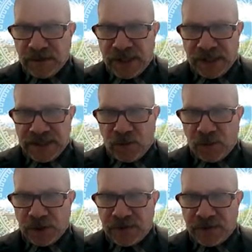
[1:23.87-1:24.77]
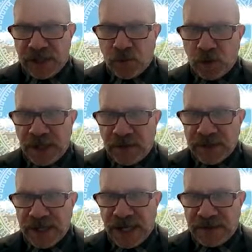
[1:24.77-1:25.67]
because I don't believe that he would have
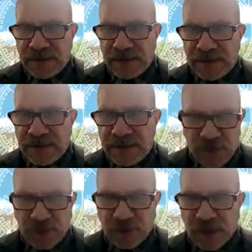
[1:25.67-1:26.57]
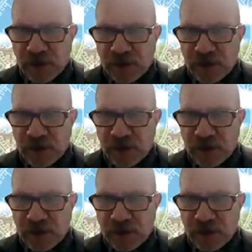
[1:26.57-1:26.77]
denied that he's had mental health